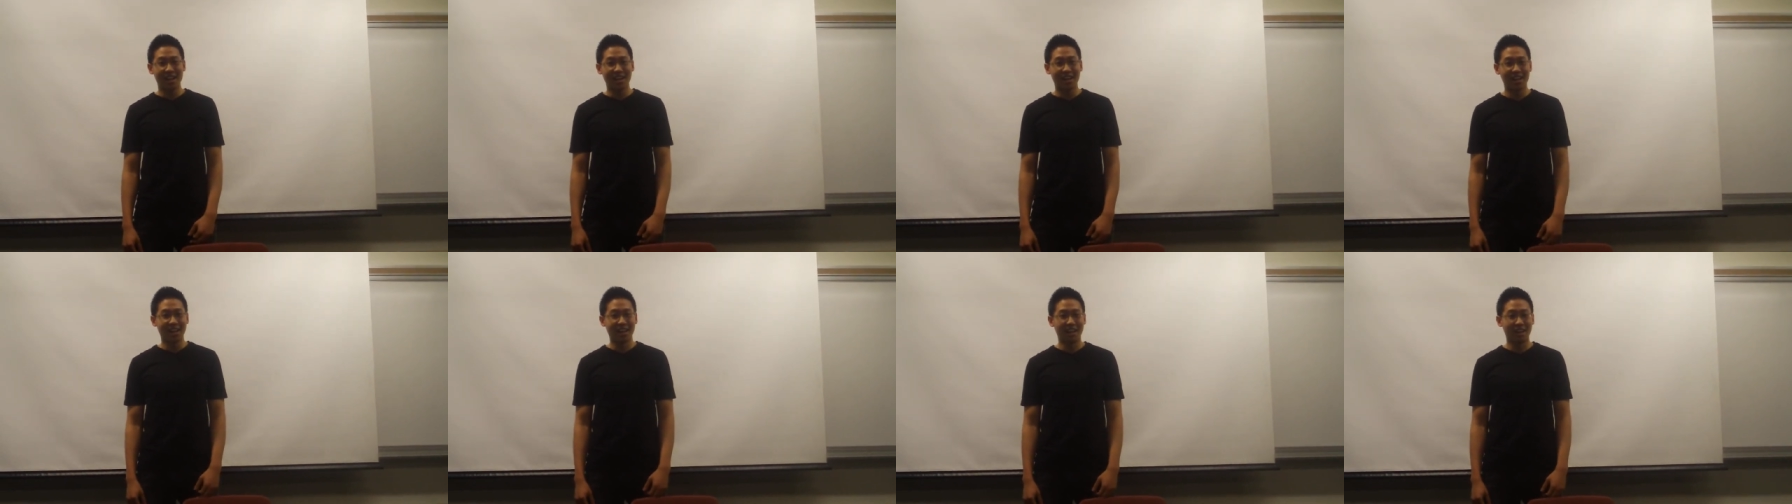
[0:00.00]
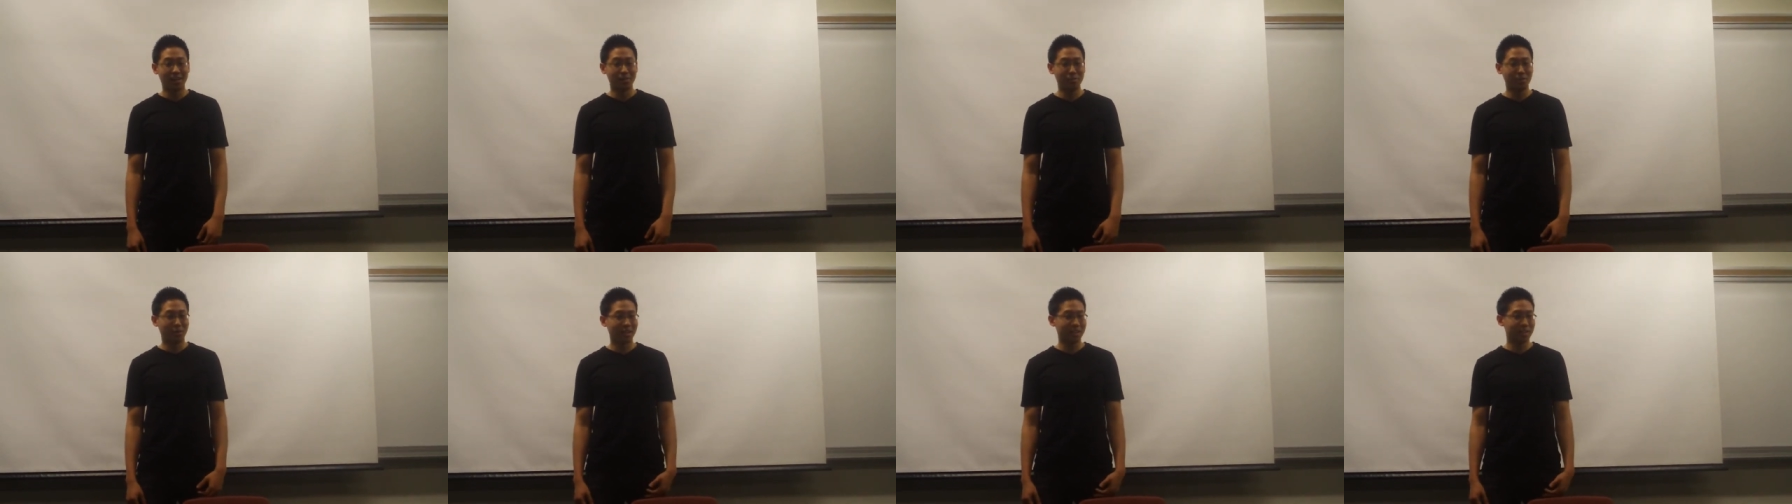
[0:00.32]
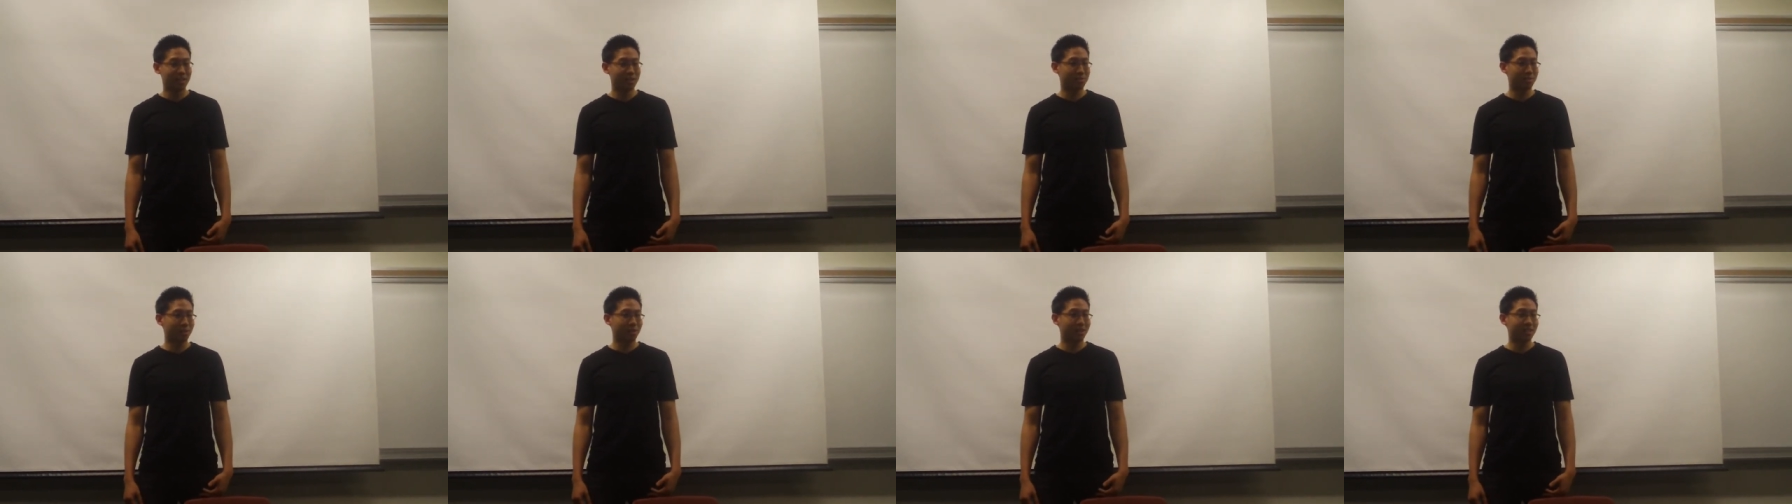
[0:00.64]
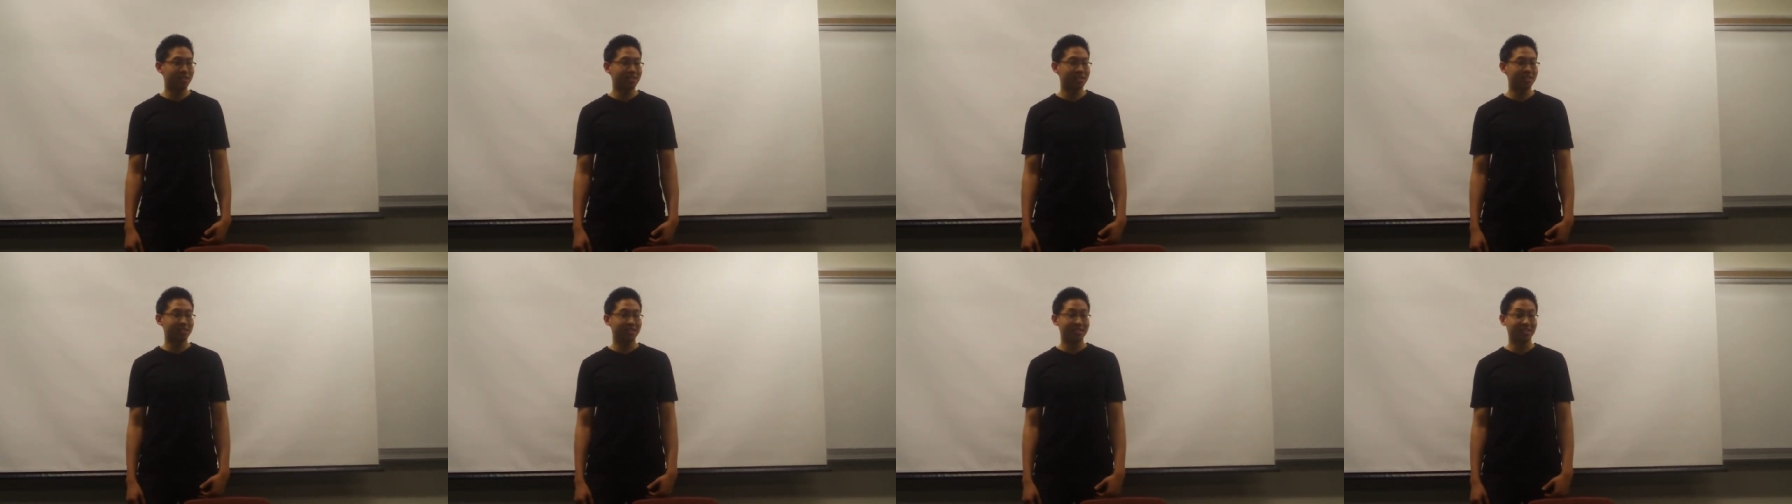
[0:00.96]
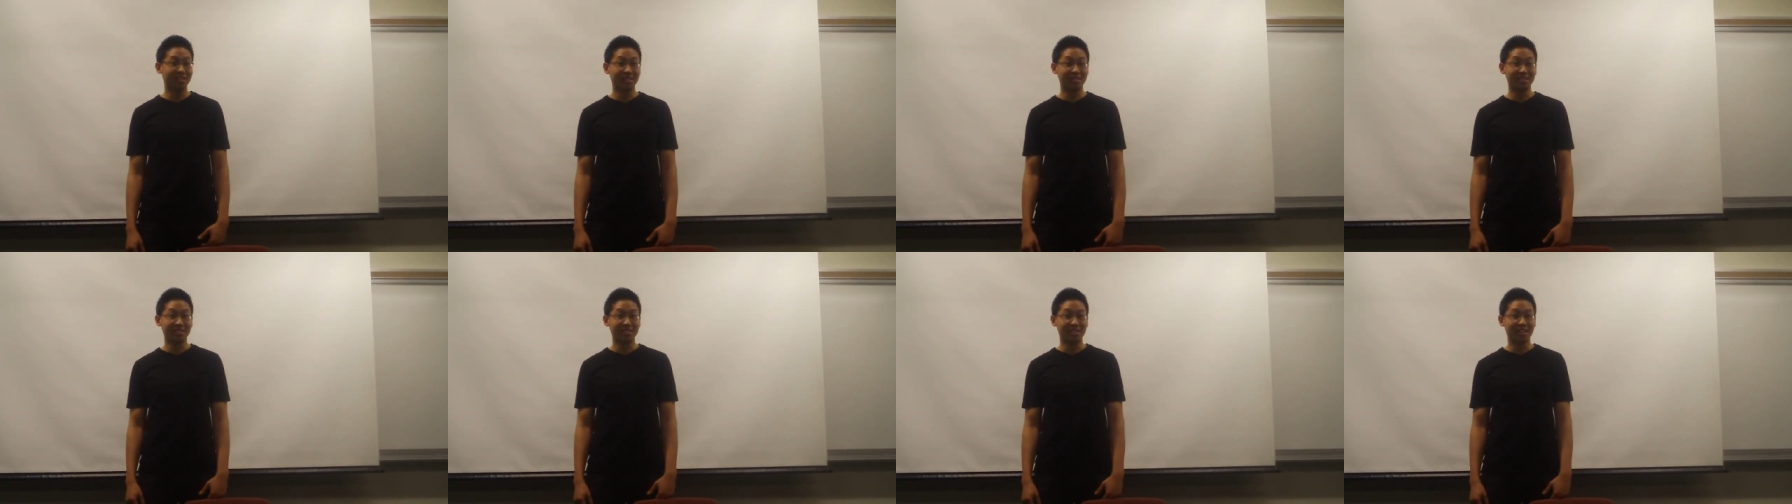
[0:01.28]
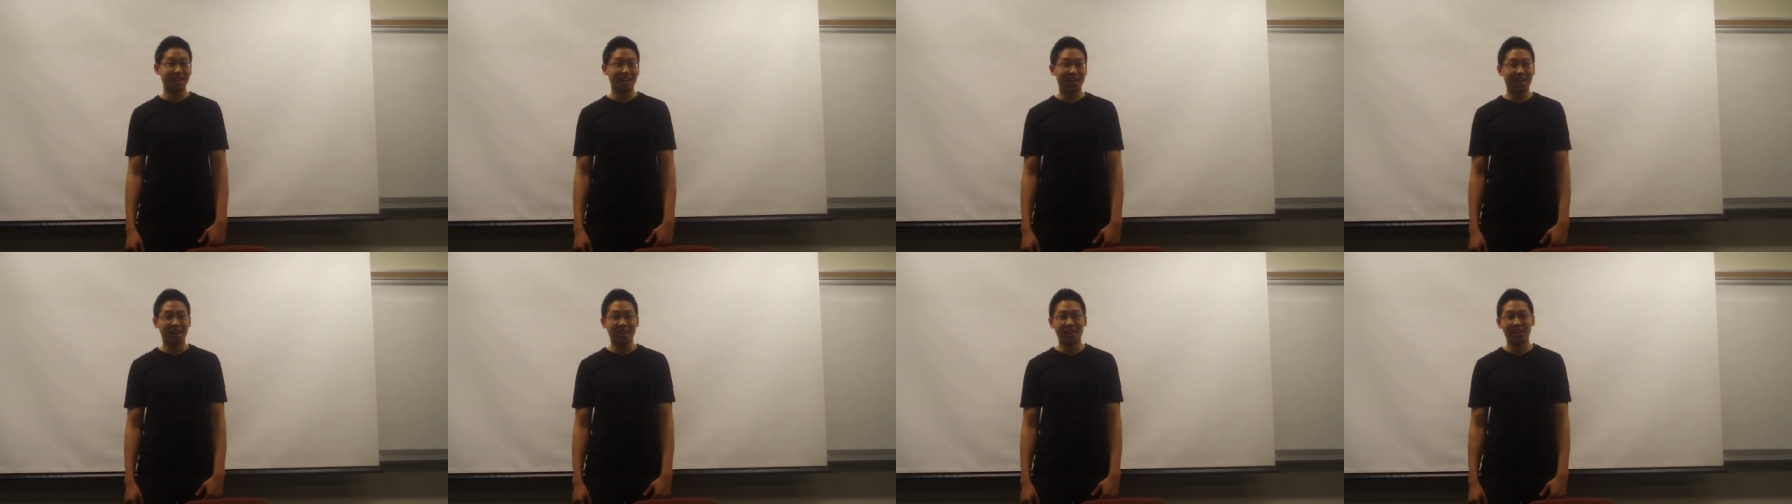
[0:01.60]
And my experiences,
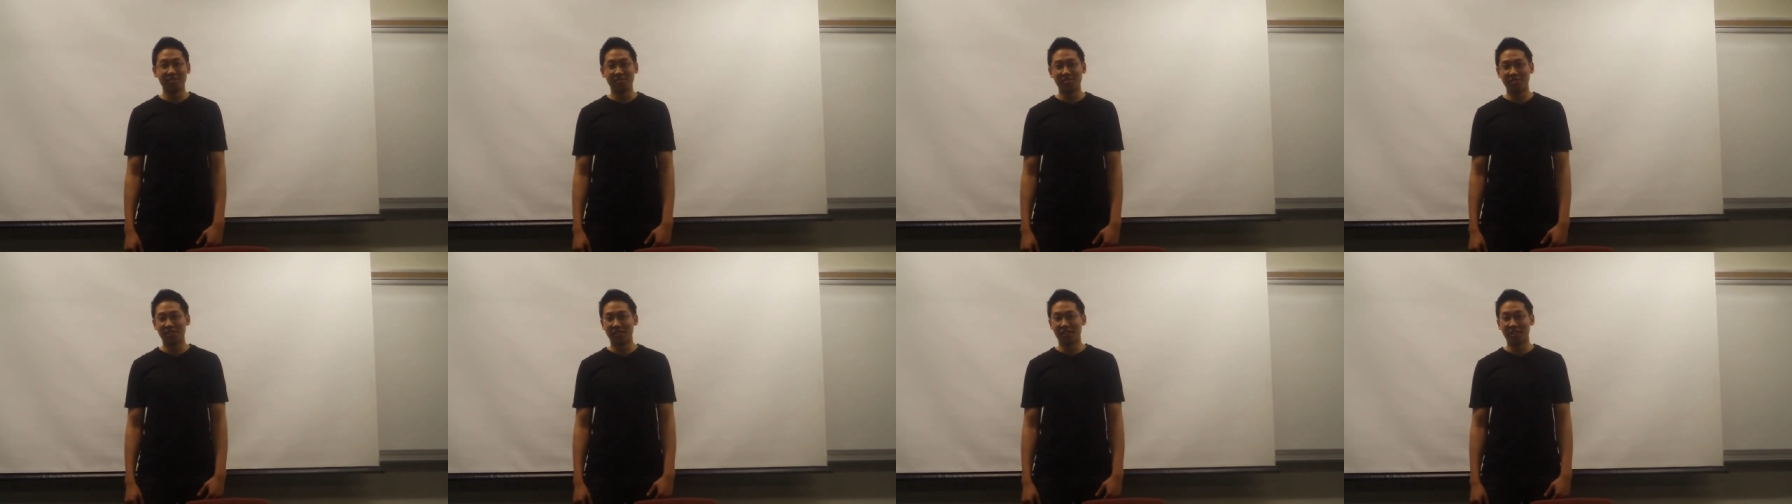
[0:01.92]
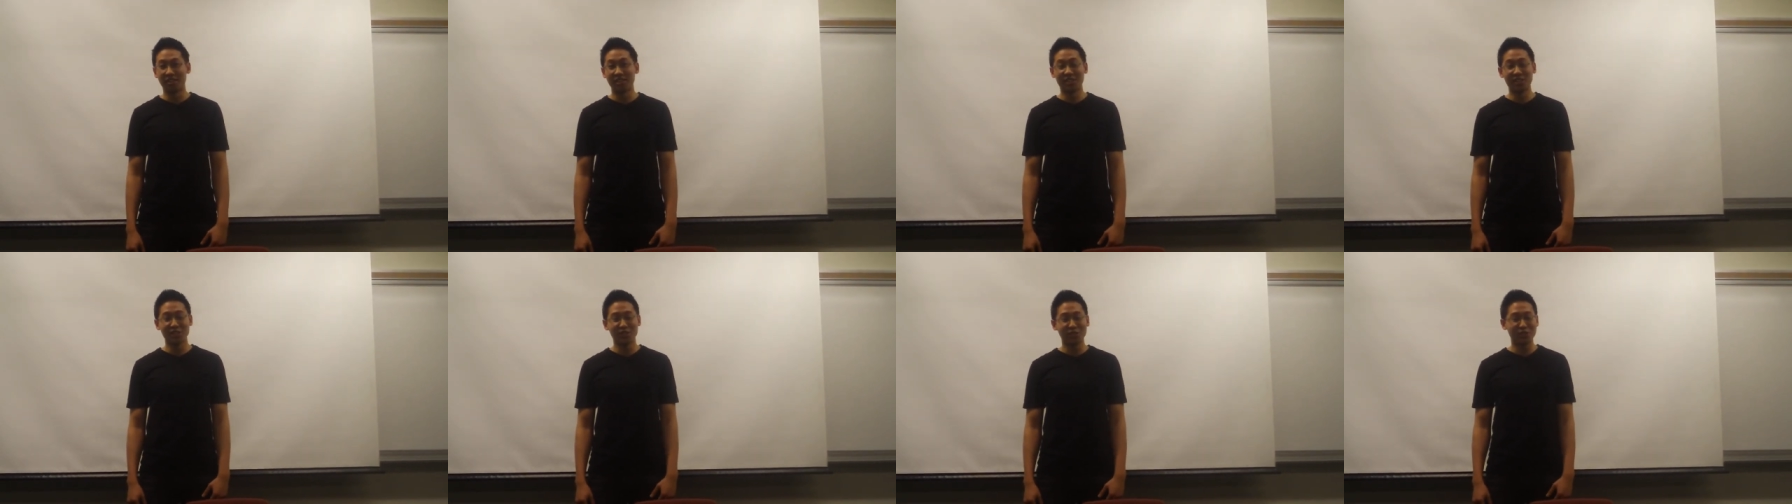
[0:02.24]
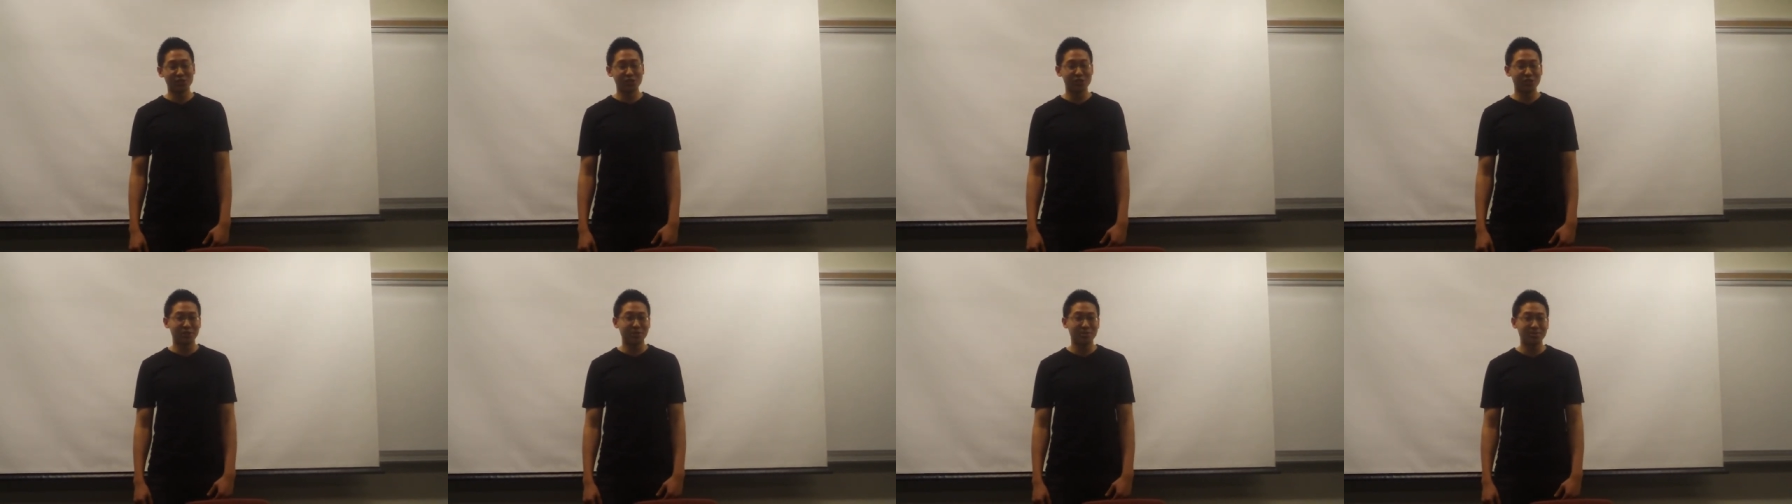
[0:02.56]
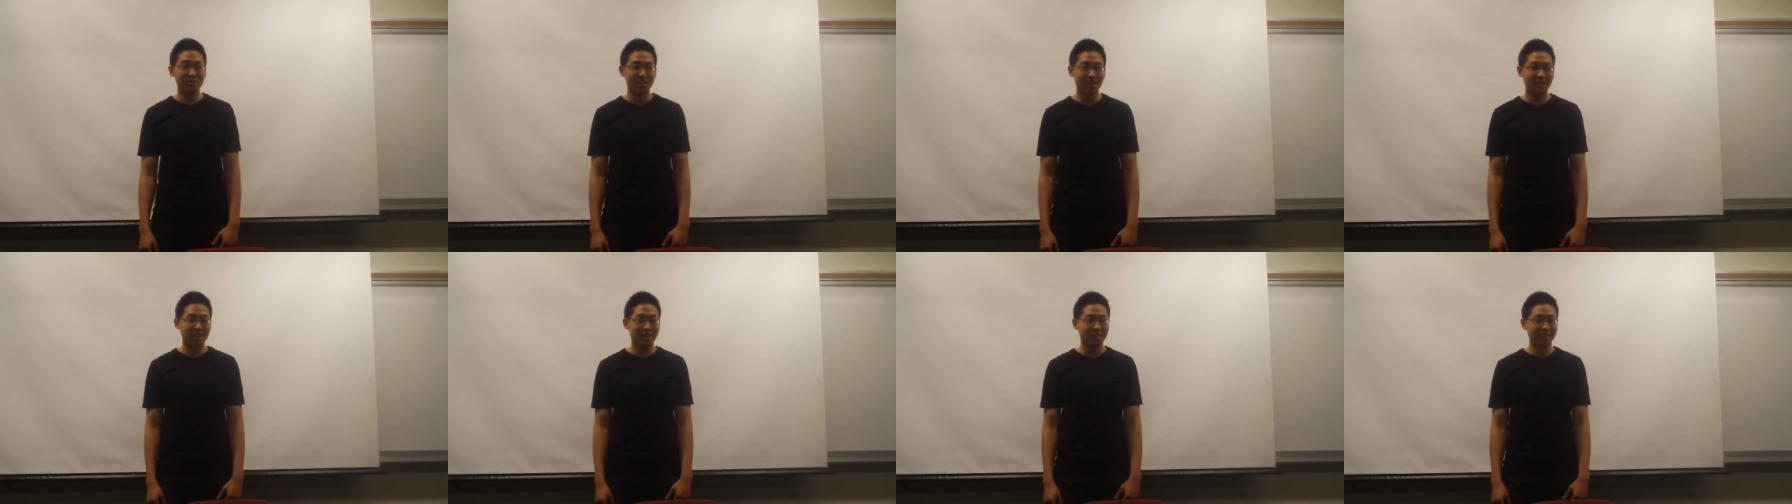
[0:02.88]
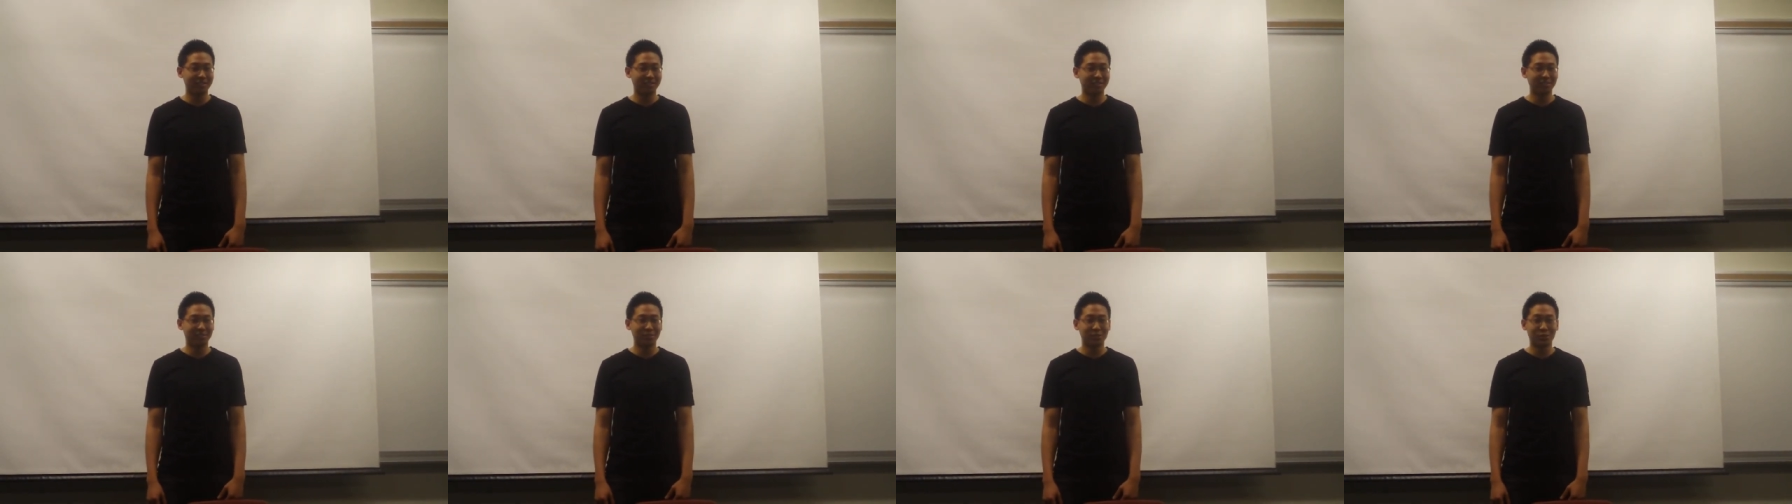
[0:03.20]
I've done internships at